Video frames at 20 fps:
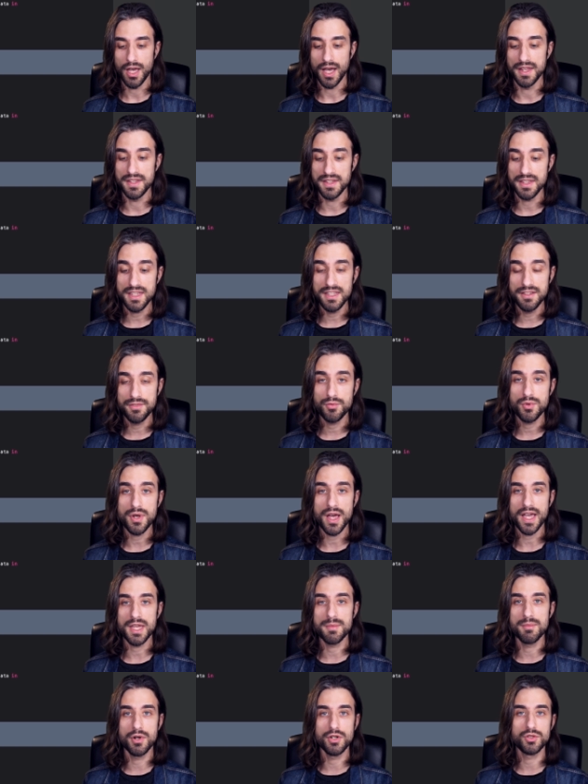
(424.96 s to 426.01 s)
And if we
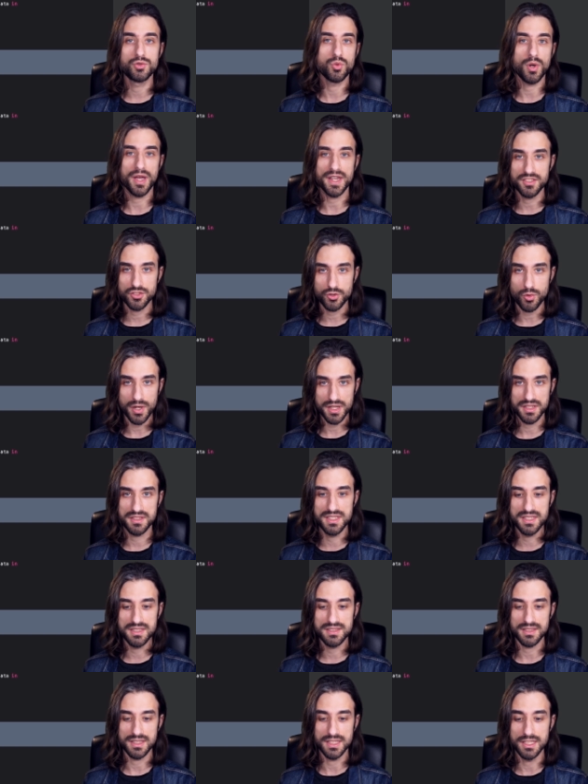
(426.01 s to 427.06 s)
are able to extract
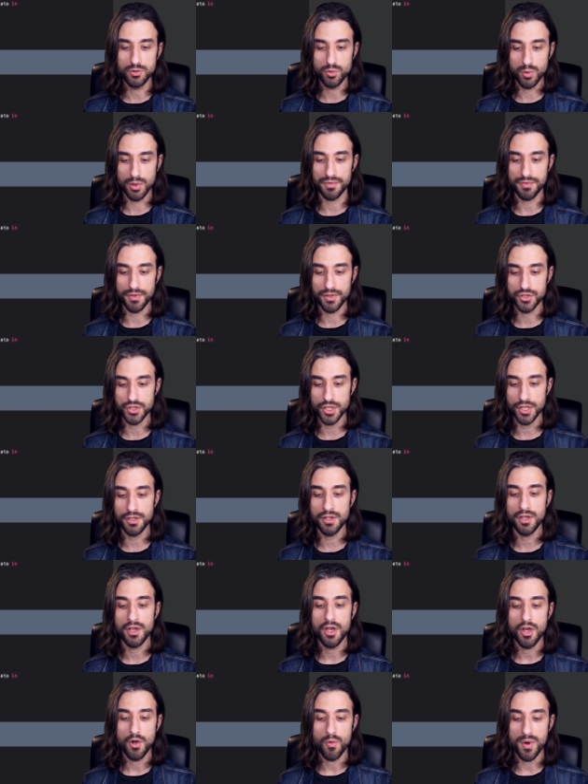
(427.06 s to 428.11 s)
this into a function,
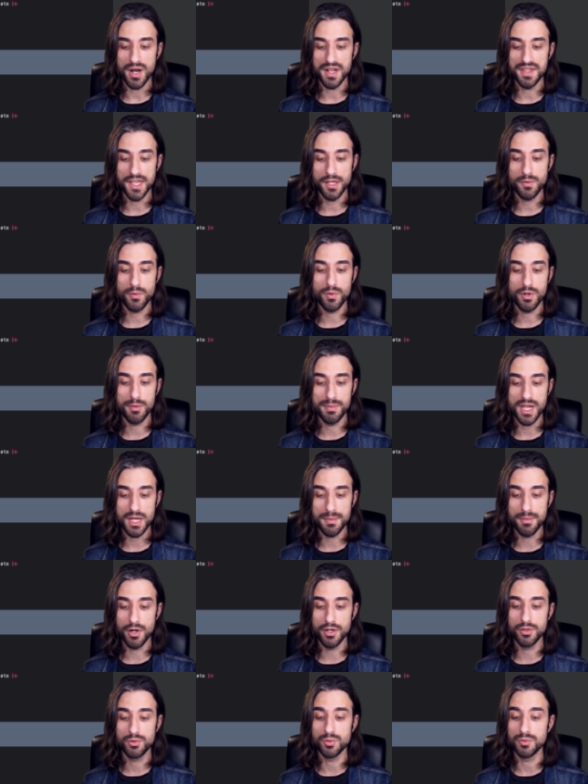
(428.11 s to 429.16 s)
well, then we will be
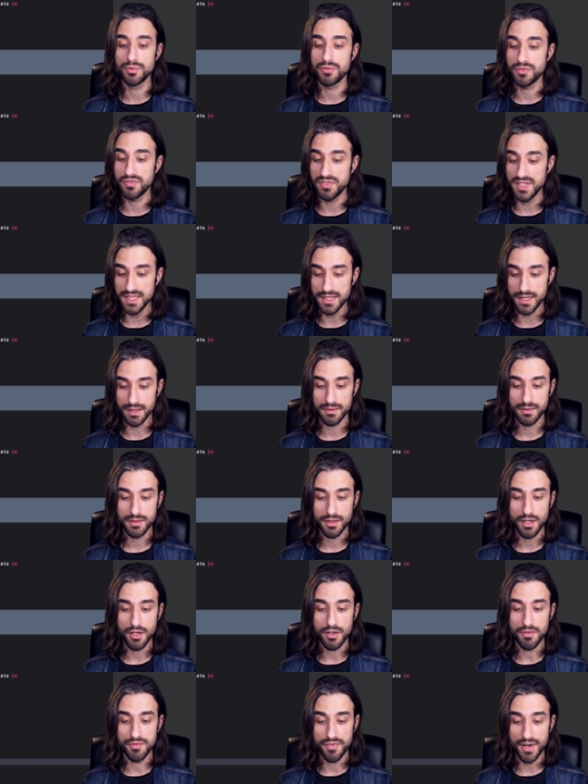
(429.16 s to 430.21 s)
able to feed
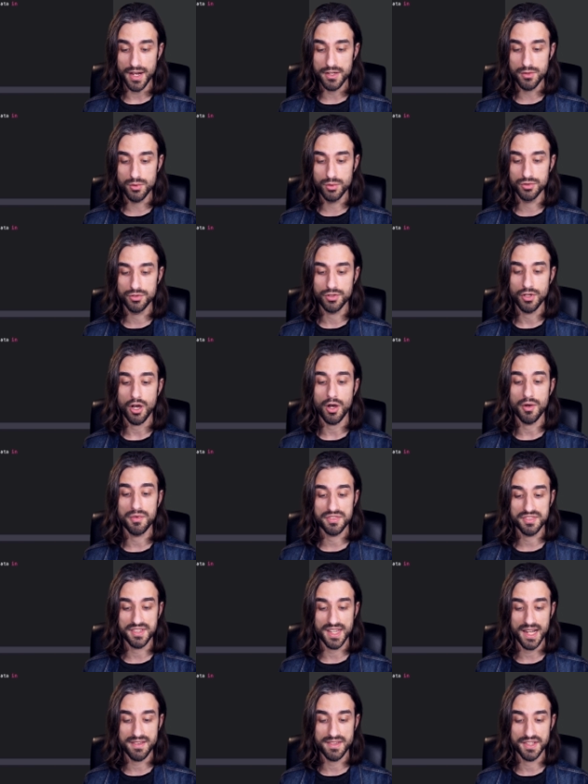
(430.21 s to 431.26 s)
values of
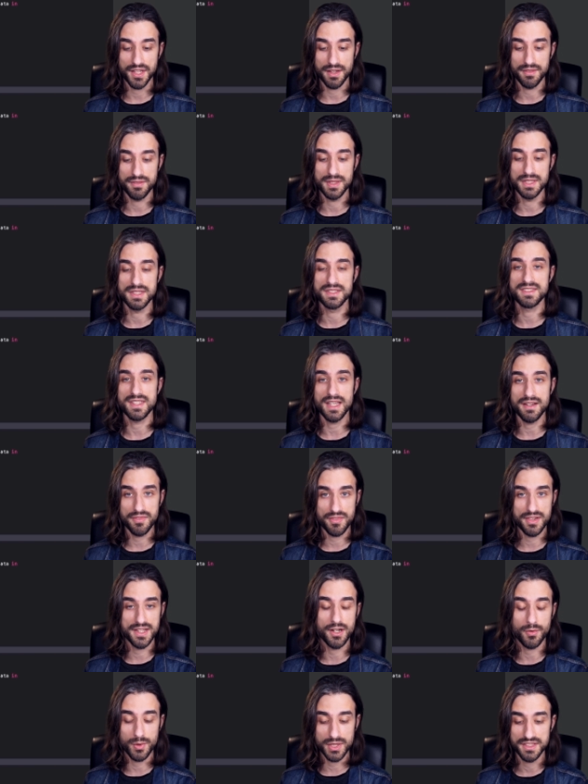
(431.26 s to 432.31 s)
self that have been
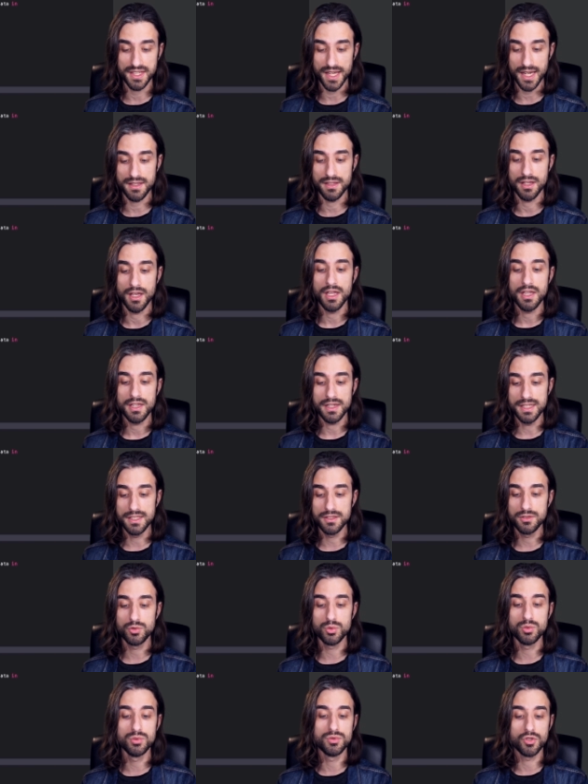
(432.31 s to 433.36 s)
safely retained
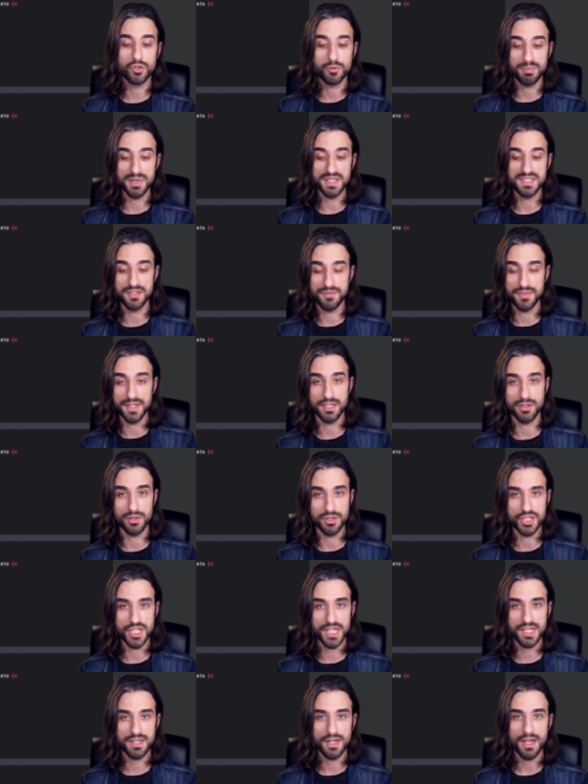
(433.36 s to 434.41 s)
into the specific
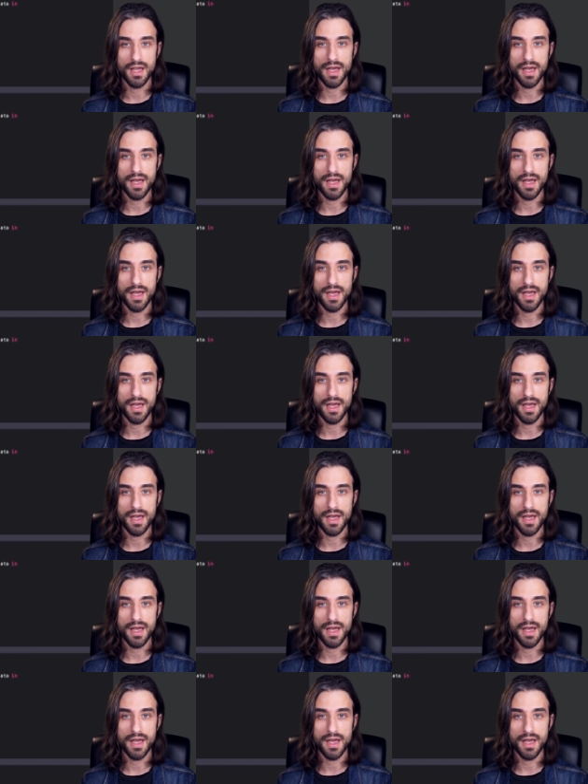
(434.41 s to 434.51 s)
logic